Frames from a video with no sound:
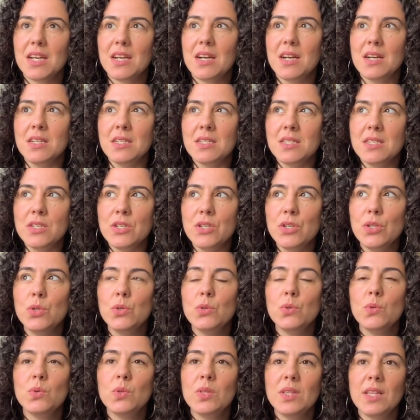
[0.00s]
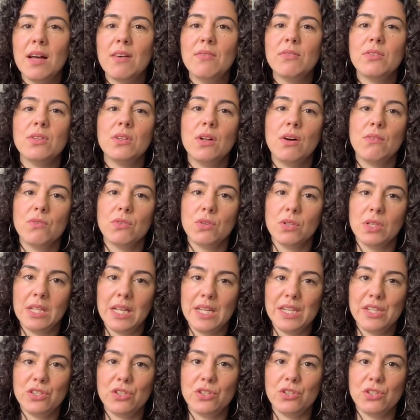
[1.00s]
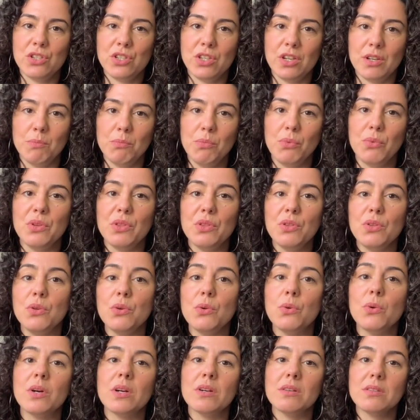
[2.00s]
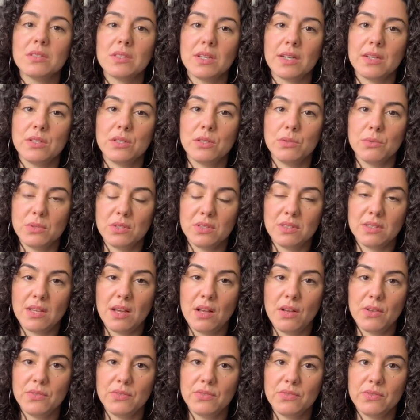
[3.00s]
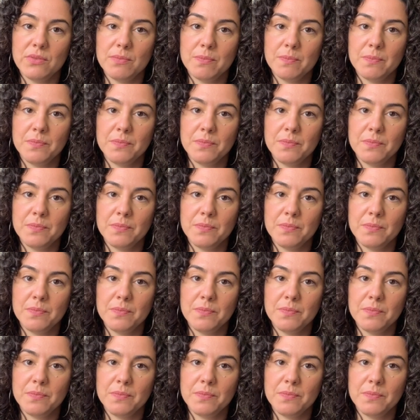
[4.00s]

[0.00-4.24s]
a new level of relationship with your sexual self.